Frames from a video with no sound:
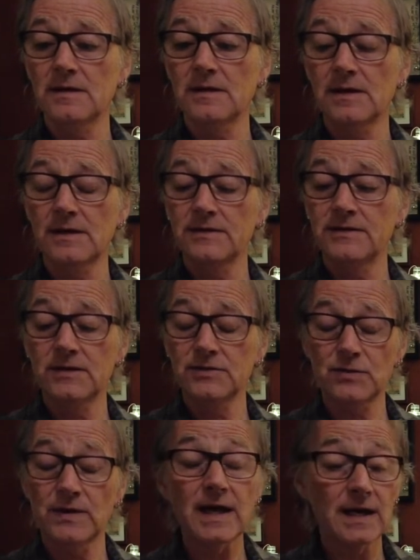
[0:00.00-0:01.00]
And
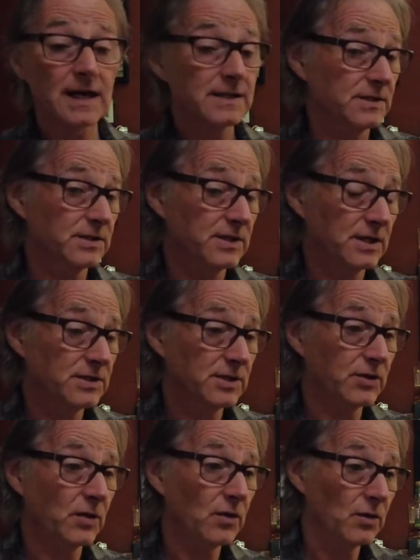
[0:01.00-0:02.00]
so that hasn't changed
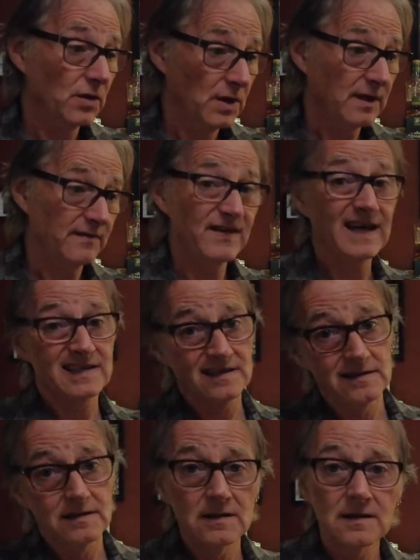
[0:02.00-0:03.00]
at all. In fact,
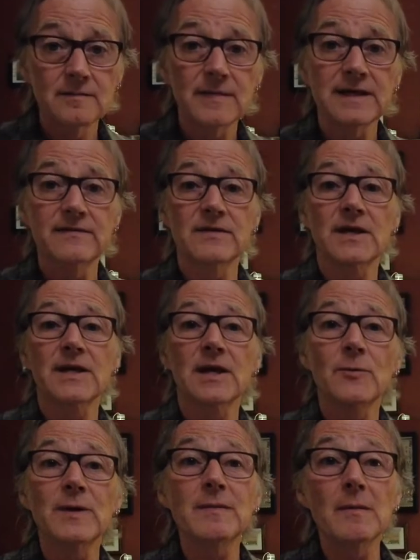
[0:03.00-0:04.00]
might even like it a
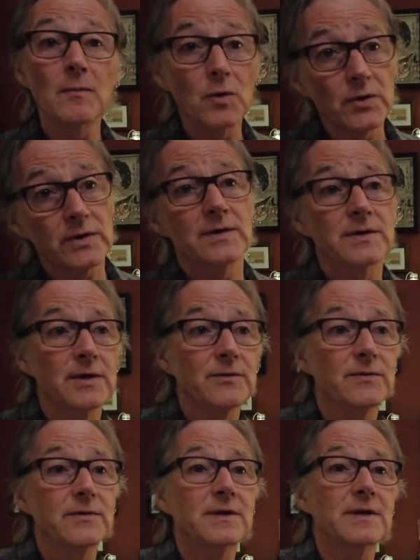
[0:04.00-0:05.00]
wee bit more now.
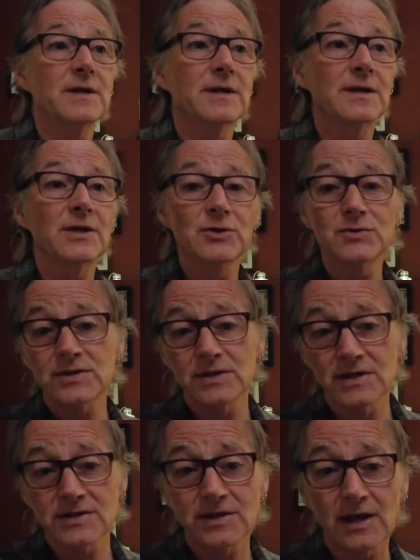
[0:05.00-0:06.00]
You're getting kind of used to
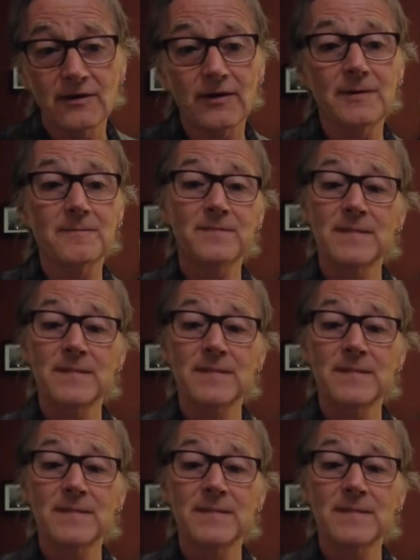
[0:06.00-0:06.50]
this thing, right?